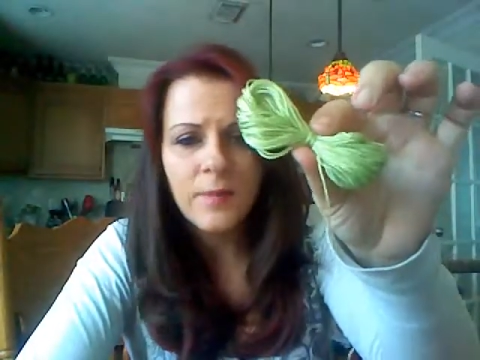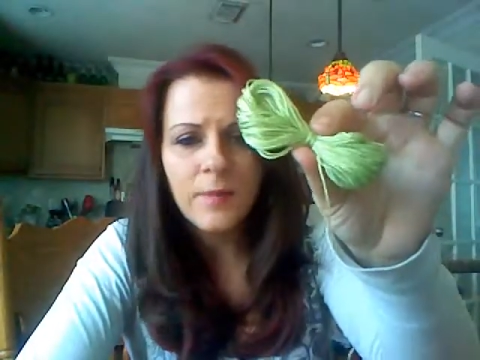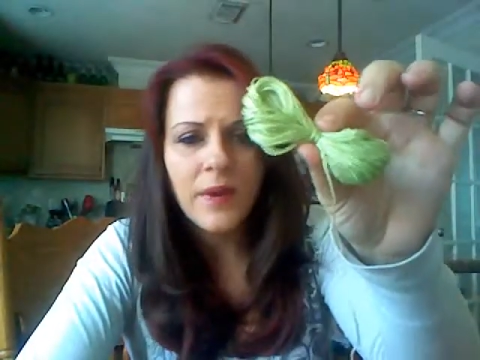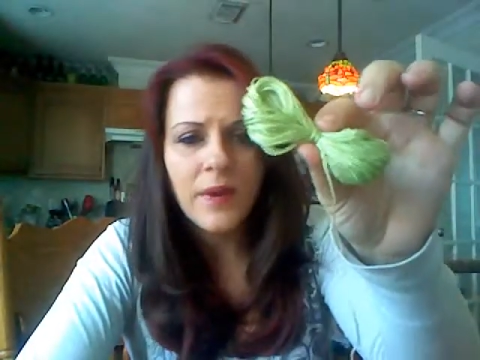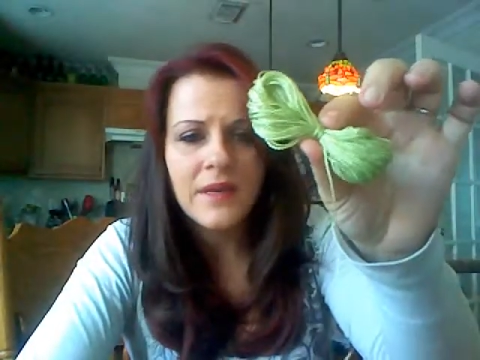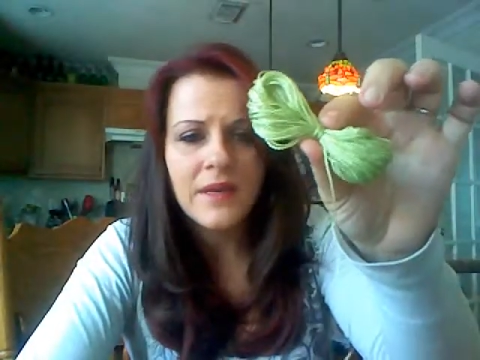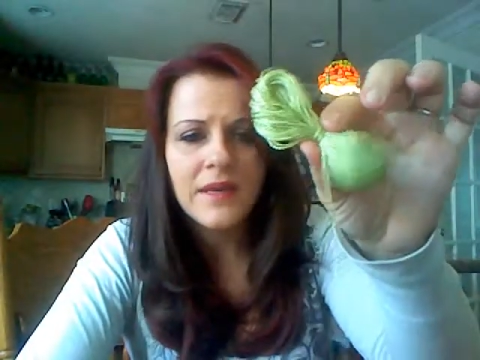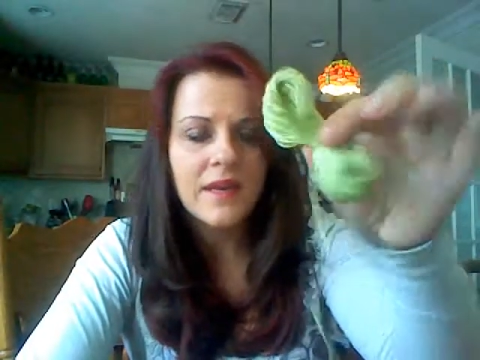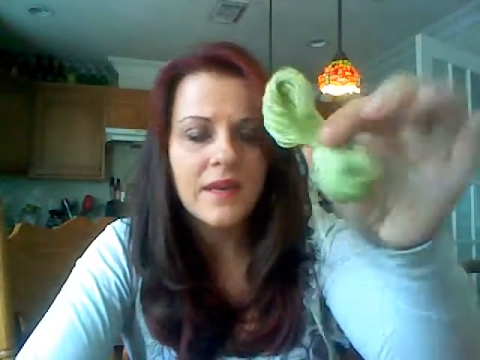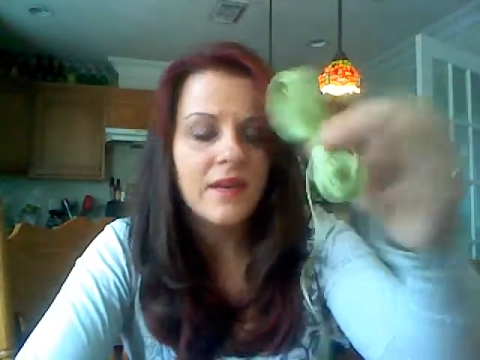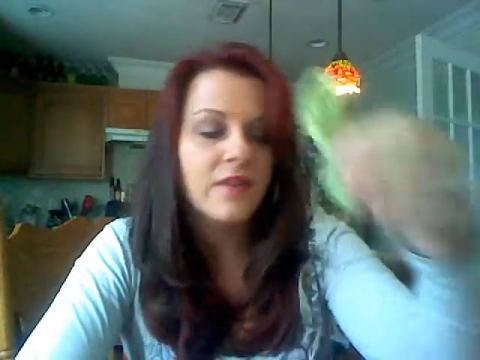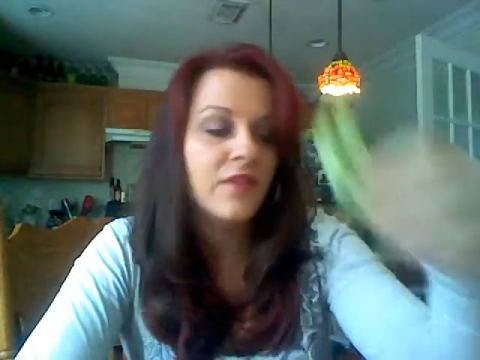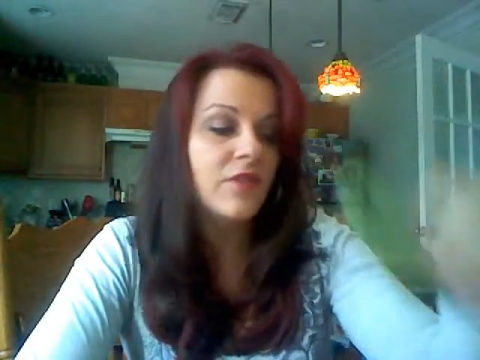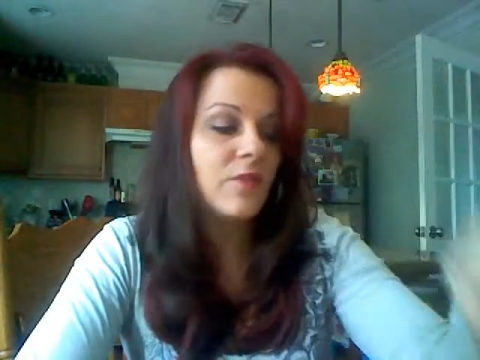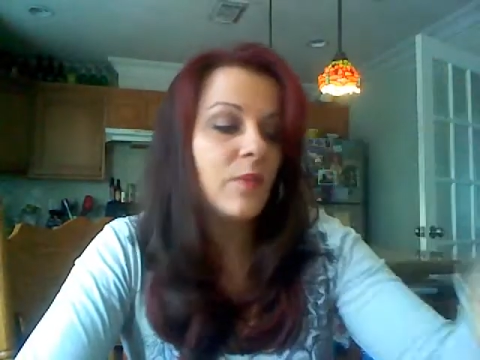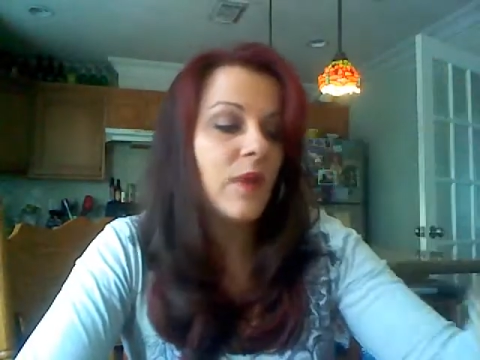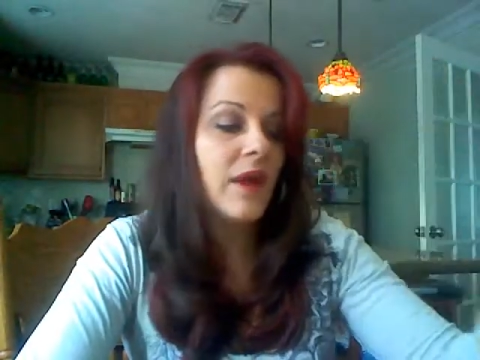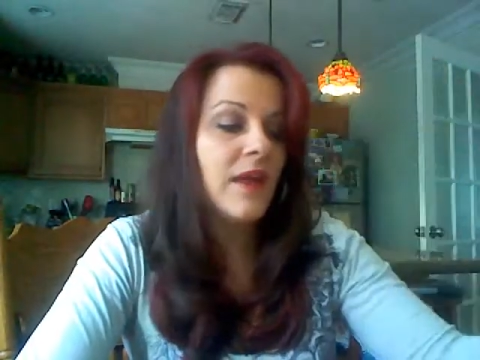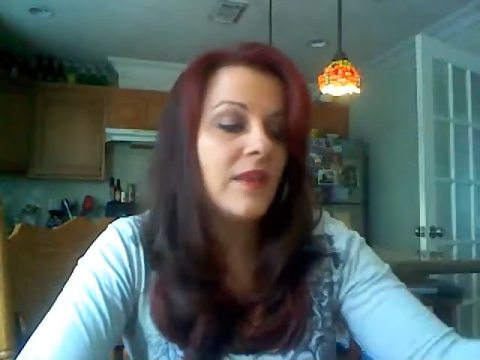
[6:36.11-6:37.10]
but get a
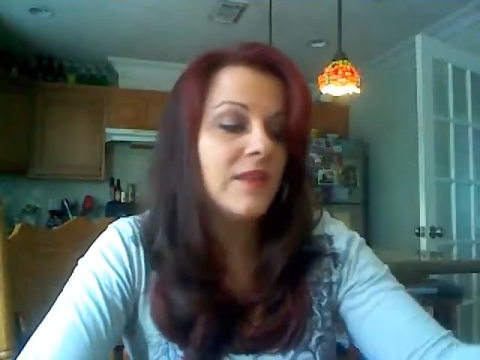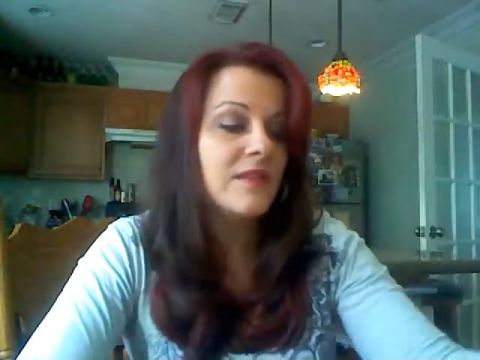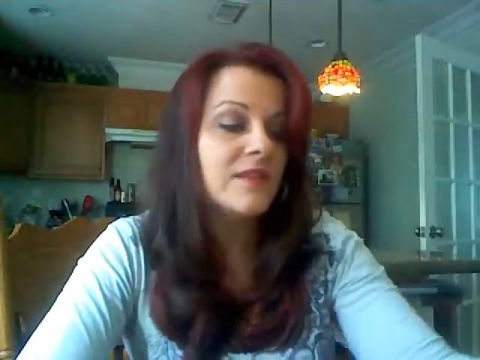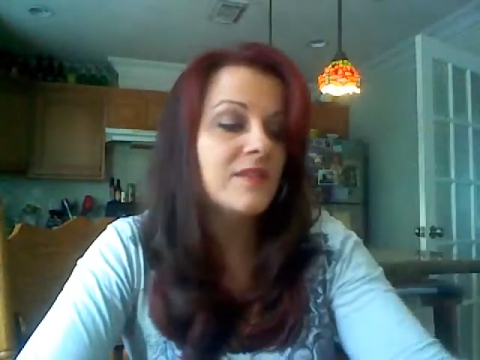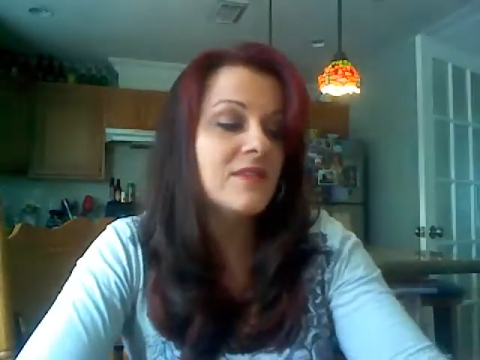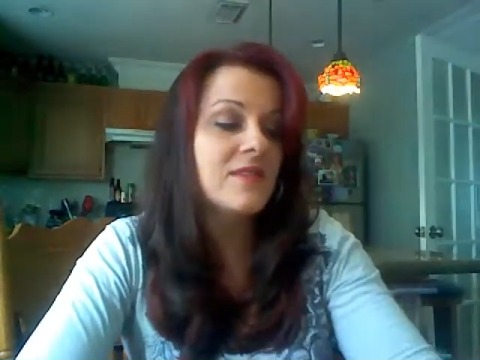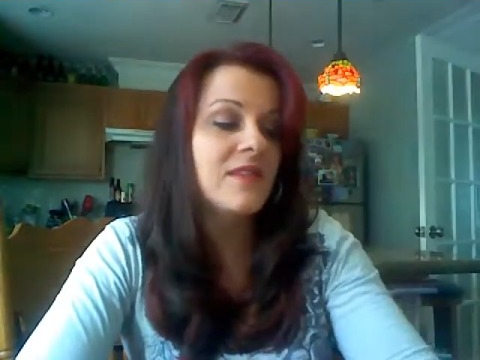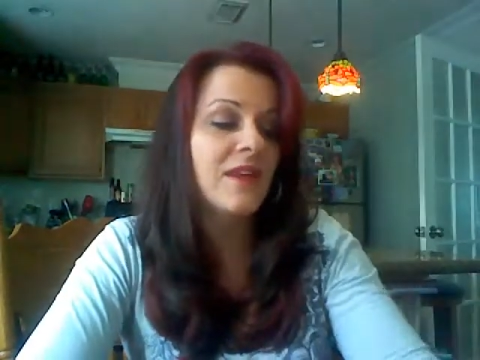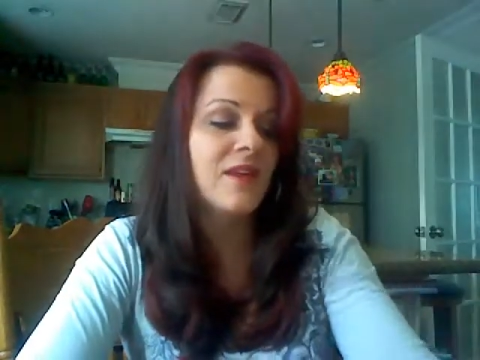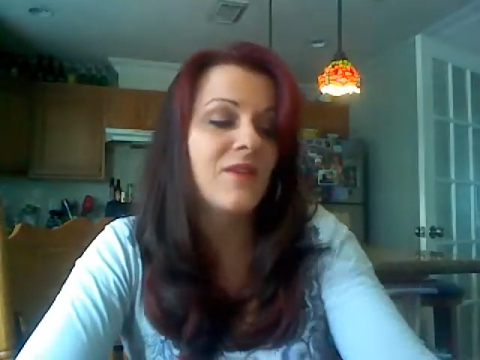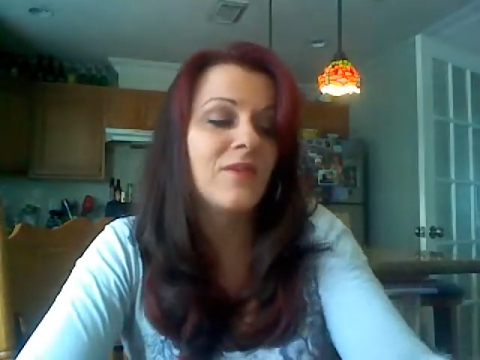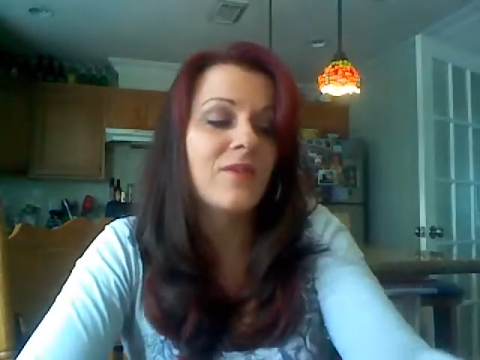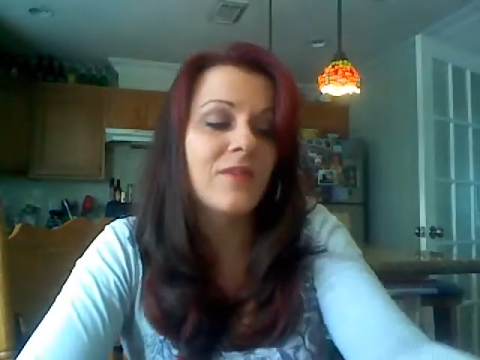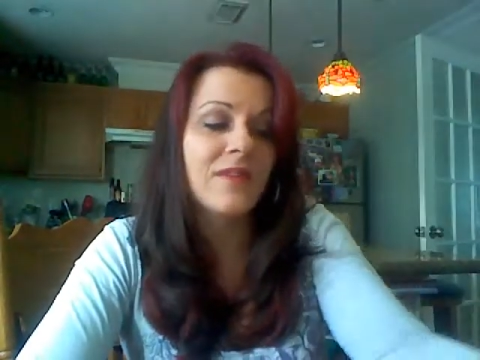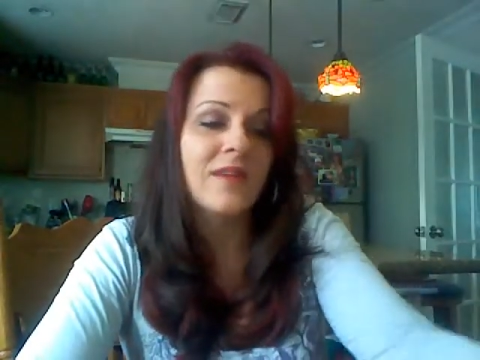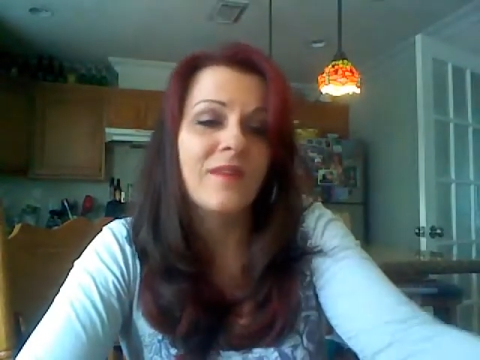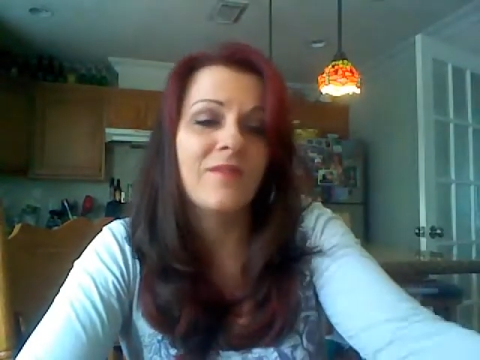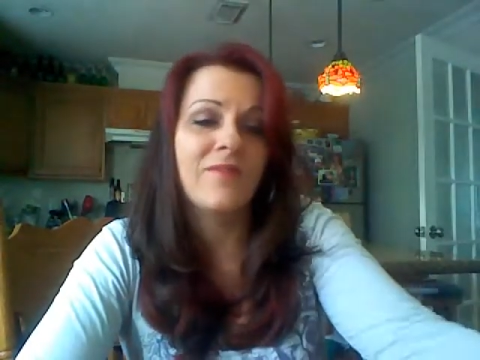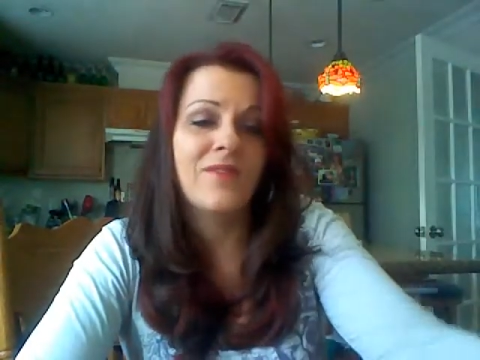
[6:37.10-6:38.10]
thread that's thicker
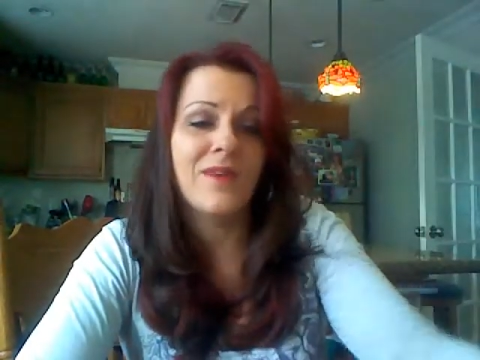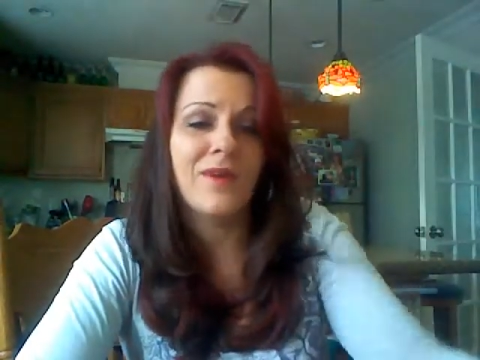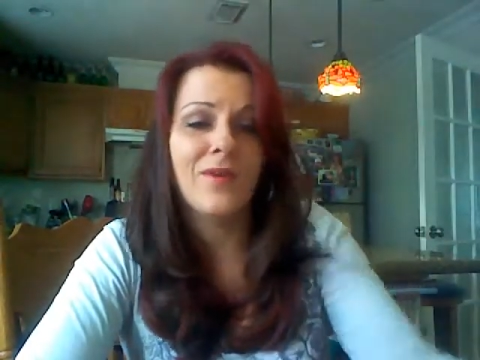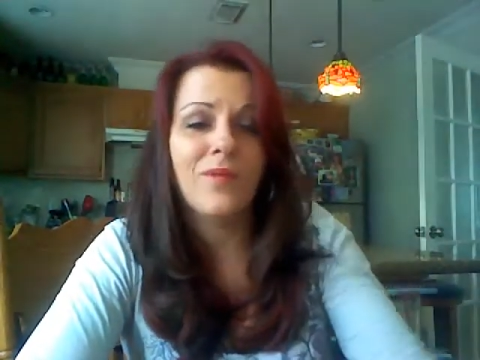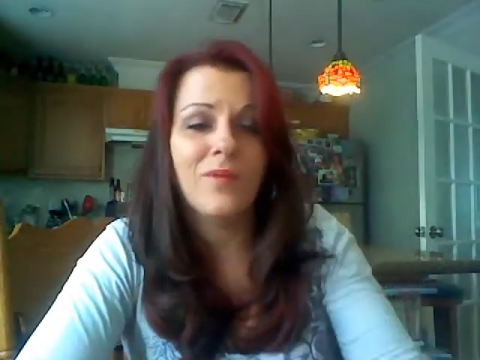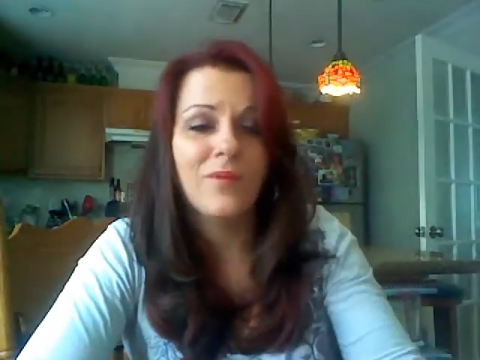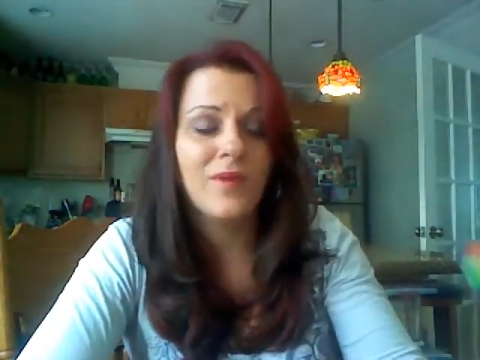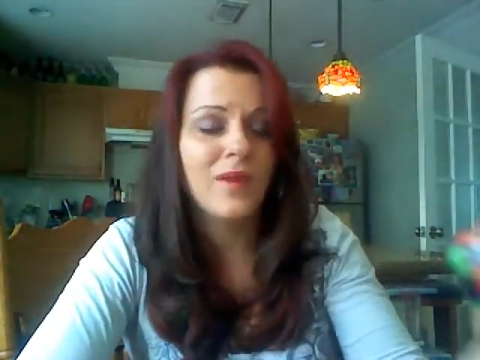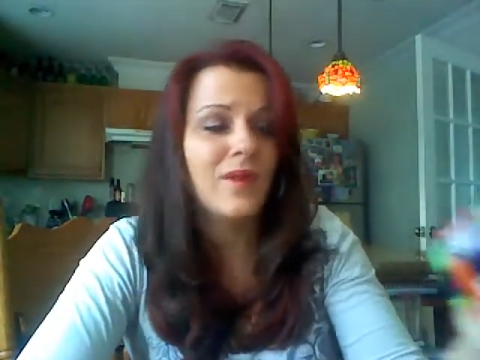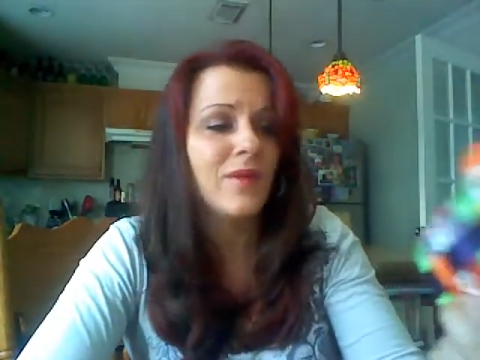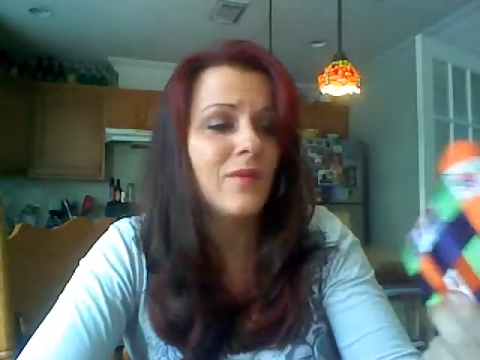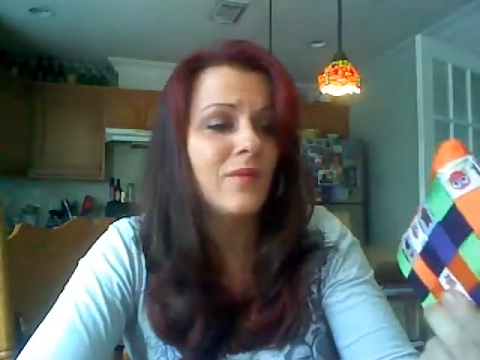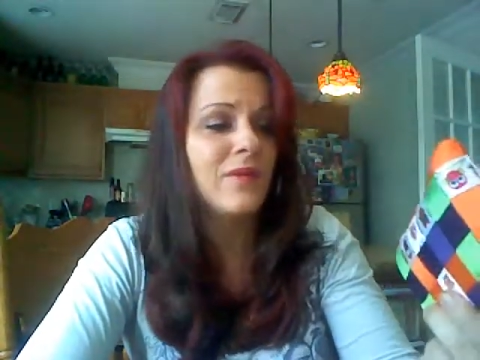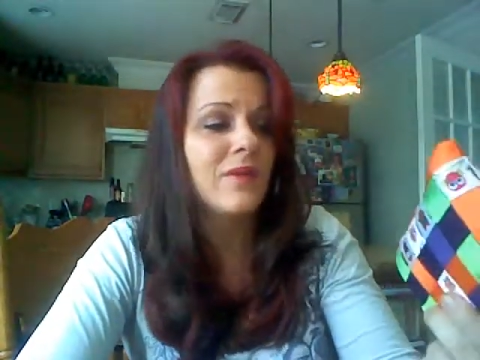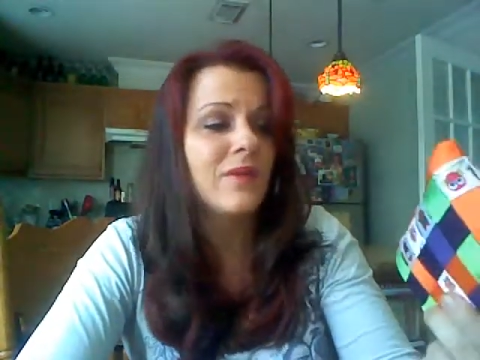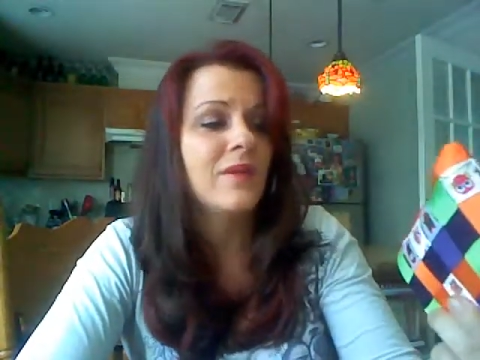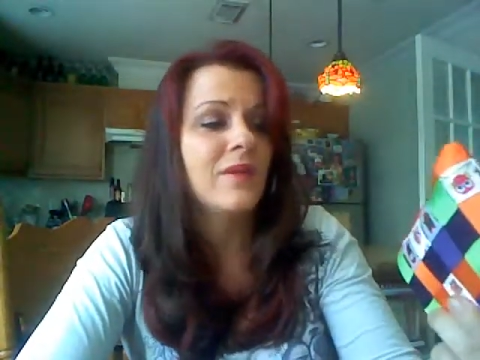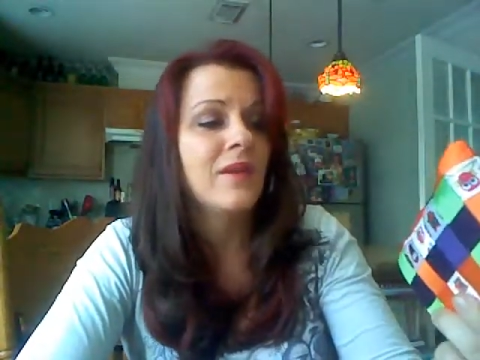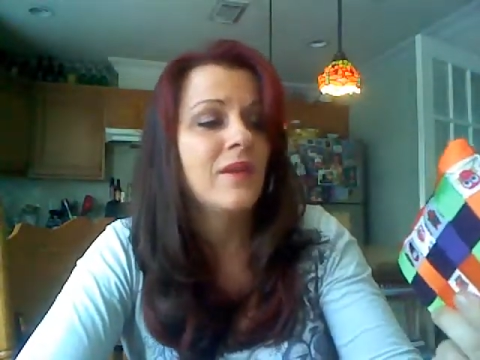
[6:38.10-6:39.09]
than dental, you know,
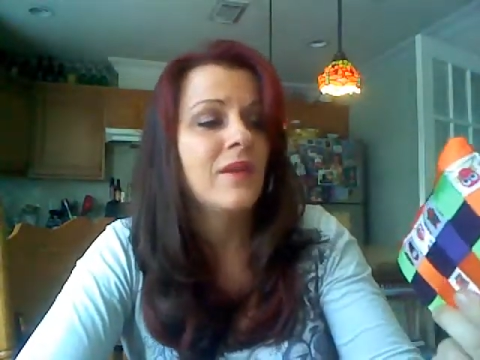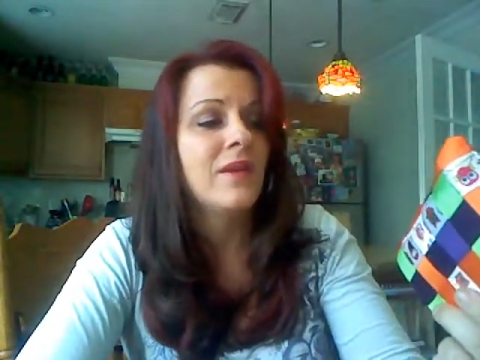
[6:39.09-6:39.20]
than,